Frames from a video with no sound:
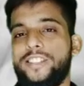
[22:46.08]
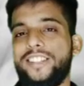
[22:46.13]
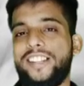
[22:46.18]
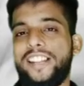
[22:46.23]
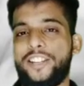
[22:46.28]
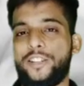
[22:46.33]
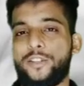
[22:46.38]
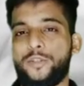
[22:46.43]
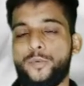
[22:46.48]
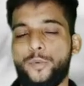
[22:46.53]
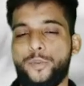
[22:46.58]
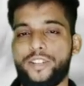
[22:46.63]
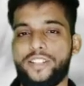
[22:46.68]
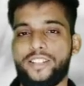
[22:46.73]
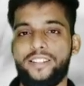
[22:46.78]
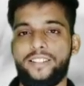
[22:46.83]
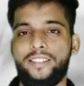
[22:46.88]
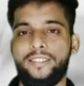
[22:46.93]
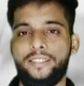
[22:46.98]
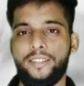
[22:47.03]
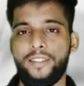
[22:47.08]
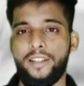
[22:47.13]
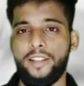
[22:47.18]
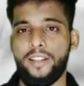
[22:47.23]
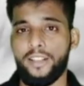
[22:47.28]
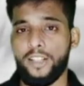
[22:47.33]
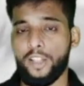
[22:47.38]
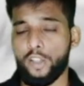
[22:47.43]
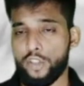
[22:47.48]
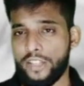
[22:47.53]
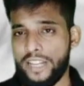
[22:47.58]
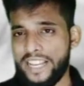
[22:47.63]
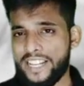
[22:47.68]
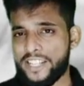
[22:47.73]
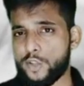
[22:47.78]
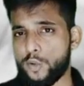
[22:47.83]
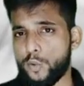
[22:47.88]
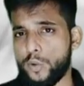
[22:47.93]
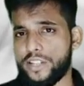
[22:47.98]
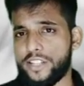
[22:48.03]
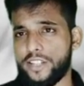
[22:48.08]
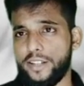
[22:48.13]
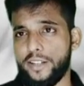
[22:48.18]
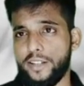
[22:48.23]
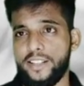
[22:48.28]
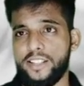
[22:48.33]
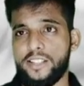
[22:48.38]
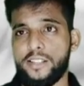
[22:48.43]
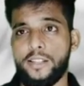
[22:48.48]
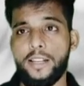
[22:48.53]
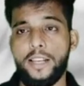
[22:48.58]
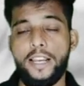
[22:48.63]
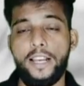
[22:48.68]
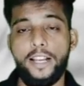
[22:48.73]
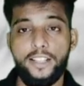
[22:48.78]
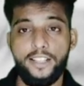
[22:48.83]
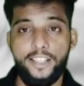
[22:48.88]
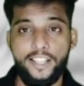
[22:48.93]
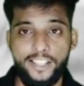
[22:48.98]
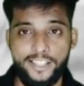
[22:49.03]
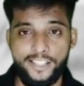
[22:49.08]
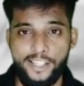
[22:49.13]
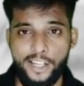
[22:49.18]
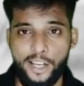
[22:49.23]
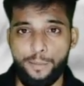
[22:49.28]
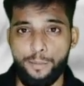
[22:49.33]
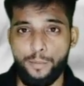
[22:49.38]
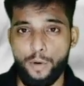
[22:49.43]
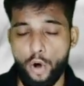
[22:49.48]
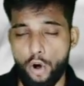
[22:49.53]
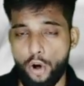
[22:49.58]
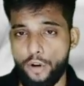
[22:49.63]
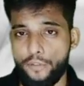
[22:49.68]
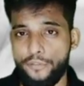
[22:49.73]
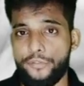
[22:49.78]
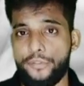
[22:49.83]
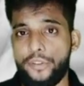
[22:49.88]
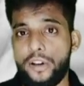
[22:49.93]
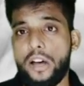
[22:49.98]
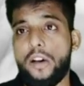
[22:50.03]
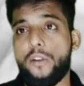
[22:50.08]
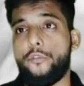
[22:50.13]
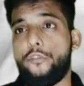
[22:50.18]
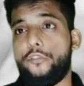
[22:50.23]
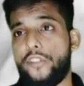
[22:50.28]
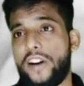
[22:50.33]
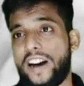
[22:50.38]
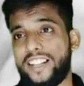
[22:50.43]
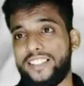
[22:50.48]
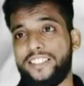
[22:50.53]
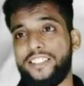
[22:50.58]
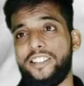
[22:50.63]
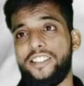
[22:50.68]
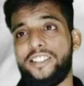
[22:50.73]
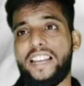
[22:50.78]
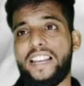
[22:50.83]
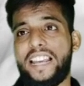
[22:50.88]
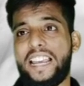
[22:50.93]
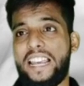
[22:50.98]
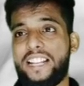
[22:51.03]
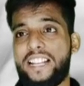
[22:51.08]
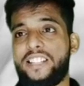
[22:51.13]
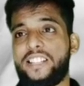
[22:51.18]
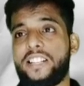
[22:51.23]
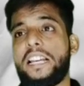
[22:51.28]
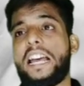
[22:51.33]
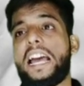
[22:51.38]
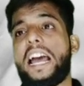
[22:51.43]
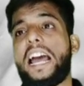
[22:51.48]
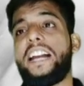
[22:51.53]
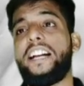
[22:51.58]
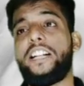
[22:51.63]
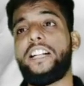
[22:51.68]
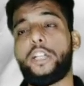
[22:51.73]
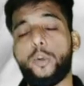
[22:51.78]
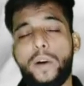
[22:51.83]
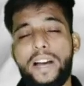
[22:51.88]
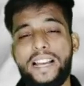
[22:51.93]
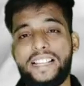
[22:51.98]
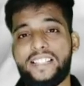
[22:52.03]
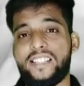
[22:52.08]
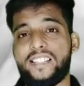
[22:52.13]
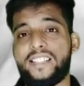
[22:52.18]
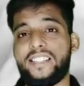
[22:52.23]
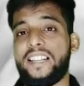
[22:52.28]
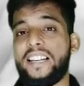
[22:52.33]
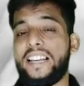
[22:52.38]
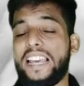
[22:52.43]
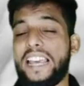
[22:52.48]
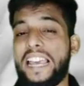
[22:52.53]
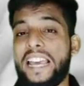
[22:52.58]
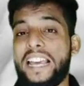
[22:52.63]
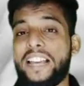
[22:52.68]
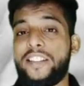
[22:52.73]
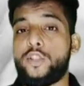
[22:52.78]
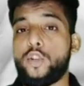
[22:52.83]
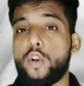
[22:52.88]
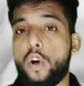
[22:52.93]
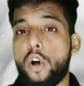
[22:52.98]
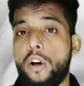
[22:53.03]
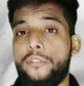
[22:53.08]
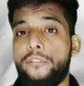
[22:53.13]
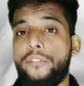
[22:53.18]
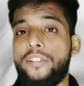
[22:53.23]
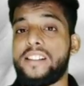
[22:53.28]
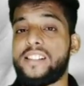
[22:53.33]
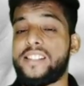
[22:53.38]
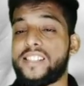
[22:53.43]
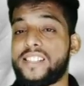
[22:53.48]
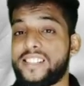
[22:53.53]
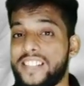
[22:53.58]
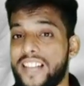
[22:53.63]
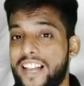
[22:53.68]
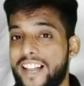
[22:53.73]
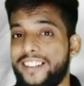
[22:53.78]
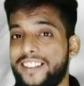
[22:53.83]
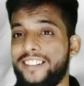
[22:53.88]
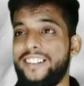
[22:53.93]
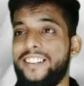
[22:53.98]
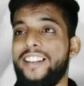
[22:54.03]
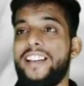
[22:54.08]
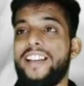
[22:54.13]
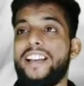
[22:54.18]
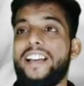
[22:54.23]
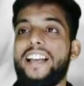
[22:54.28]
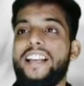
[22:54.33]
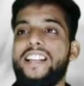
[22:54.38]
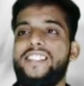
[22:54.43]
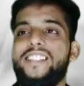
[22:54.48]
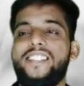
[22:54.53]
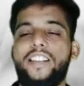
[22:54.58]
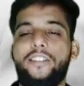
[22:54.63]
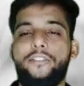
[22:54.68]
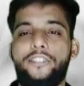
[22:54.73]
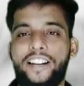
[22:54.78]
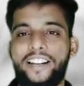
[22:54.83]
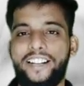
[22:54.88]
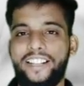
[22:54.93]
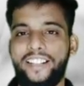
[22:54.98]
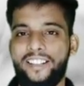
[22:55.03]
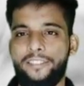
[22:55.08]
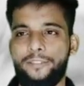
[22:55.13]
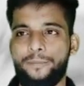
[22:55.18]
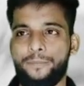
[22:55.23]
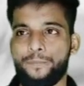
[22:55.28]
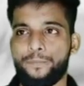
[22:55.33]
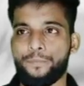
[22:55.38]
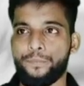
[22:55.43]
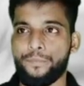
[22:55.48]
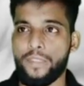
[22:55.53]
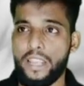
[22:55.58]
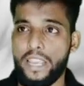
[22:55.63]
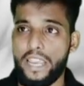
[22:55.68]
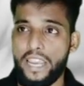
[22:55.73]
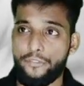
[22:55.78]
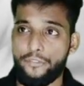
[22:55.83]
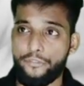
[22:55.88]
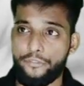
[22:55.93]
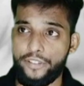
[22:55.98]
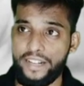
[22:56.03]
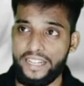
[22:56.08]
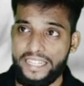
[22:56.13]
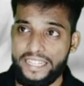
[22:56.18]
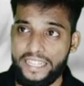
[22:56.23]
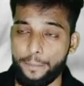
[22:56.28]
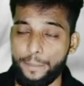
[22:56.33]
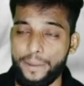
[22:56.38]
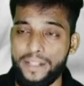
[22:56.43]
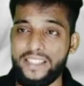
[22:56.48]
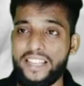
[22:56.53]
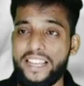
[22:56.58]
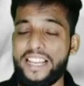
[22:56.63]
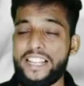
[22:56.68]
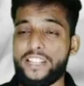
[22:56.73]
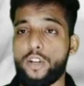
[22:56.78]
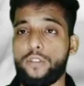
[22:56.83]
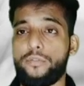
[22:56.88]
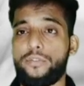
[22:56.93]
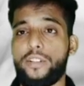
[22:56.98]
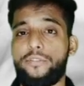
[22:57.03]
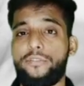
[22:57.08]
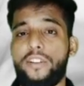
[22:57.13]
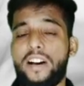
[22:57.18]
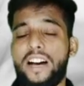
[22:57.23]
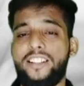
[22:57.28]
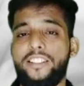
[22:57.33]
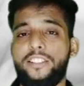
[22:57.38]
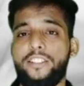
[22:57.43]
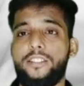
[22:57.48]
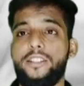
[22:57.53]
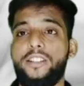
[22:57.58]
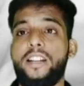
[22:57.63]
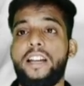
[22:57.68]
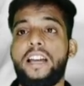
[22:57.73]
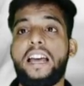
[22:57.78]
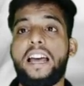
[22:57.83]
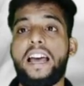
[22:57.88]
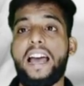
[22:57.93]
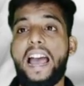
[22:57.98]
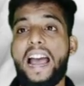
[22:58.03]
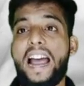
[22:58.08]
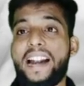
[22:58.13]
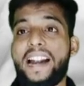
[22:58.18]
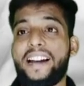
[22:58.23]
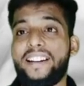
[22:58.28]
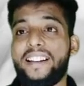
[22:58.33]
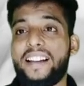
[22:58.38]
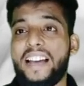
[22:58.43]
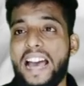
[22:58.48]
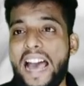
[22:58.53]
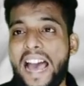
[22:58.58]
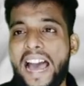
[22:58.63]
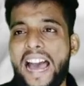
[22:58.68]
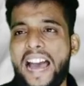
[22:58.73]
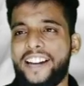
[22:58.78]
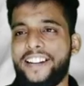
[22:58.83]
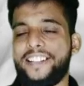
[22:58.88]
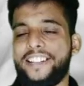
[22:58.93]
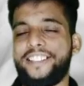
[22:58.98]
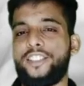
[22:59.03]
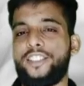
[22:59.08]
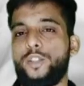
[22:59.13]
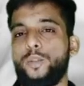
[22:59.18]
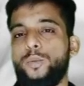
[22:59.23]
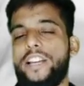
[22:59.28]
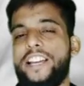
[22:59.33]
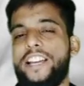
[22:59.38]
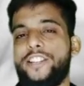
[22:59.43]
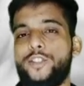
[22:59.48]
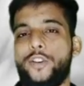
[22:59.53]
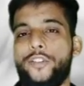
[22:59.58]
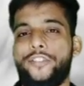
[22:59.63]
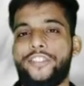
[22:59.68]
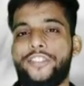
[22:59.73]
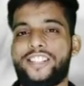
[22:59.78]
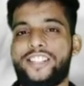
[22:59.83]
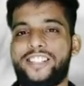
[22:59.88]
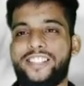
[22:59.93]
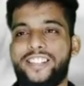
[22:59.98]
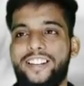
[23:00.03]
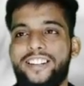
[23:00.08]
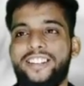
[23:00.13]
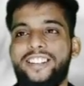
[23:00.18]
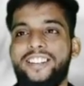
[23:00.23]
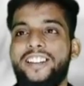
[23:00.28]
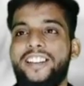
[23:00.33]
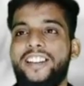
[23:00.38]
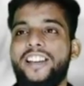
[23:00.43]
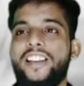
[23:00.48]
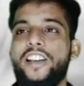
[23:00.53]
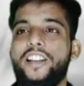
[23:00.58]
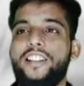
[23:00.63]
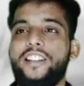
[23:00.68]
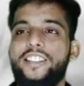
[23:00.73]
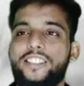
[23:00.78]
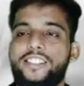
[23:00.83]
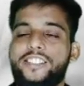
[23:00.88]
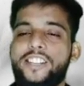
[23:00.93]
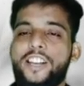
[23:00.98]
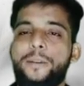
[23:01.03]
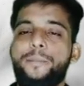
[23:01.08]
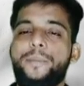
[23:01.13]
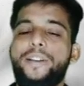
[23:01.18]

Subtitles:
the next question. Now the next question is the sum of father's age and twice the age of his son is 70. If we double the age of the father and add it to the age of his son, the sum